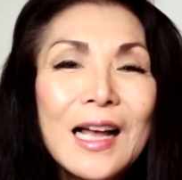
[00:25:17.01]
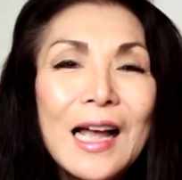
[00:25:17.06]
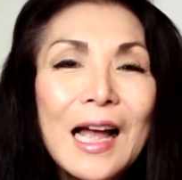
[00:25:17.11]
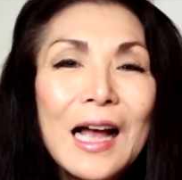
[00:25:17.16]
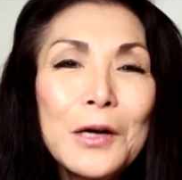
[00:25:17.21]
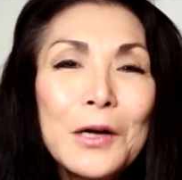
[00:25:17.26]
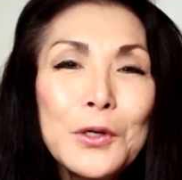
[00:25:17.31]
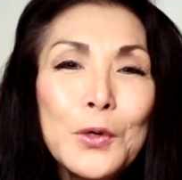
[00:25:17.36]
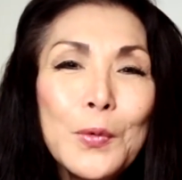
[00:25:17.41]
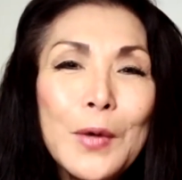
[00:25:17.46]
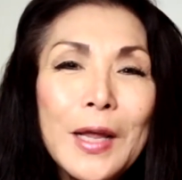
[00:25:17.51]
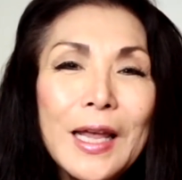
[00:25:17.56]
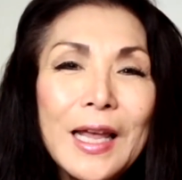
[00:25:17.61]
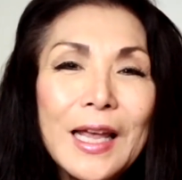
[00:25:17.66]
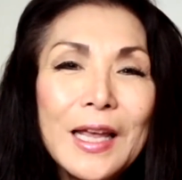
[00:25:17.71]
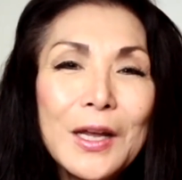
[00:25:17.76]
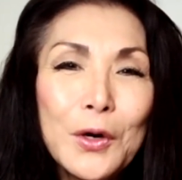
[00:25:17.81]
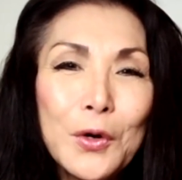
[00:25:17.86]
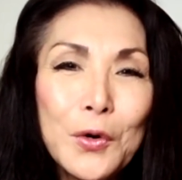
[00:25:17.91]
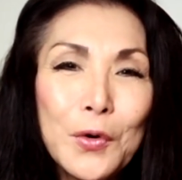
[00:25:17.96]
How do we
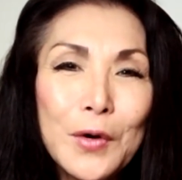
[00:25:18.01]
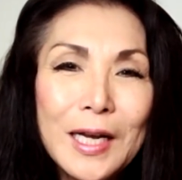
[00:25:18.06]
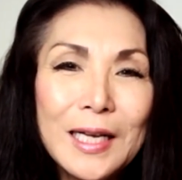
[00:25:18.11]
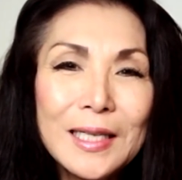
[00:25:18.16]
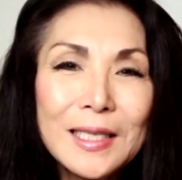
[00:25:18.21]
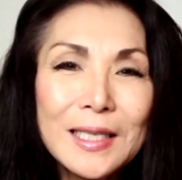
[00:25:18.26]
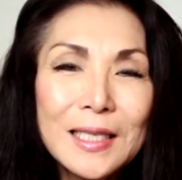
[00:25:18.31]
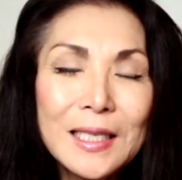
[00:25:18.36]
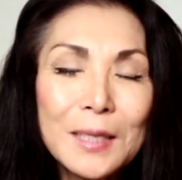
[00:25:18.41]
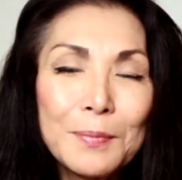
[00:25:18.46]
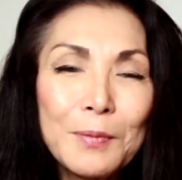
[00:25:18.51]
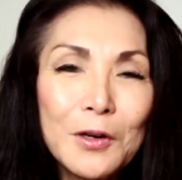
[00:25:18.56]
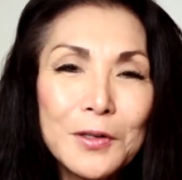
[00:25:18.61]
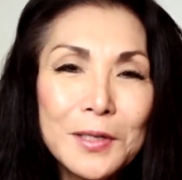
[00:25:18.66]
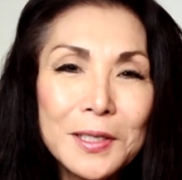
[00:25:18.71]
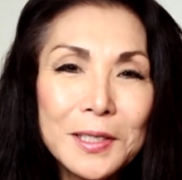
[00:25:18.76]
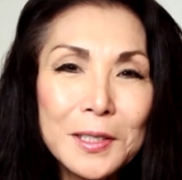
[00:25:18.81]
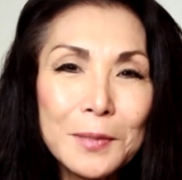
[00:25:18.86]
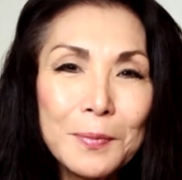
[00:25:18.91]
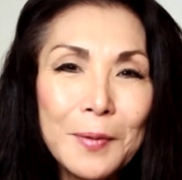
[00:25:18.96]
increase the
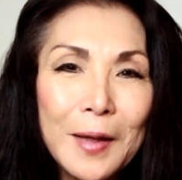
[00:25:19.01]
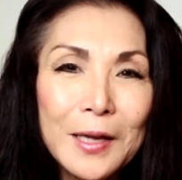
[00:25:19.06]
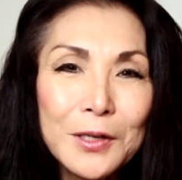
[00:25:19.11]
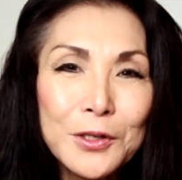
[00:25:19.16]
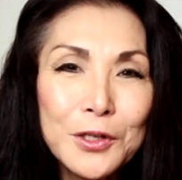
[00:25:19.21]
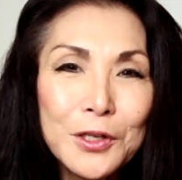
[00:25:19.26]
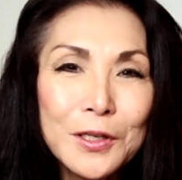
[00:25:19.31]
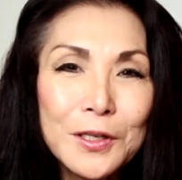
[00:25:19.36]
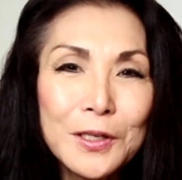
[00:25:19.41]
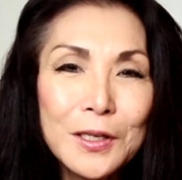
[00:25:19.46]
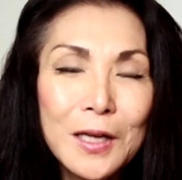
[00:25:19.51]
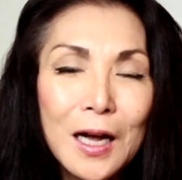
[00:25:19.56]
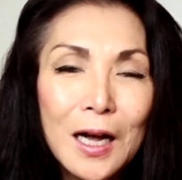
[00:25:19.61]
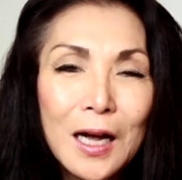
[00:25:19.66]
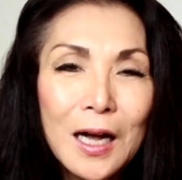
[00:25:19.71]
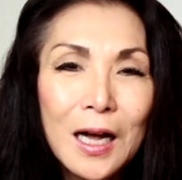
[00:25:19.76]
participation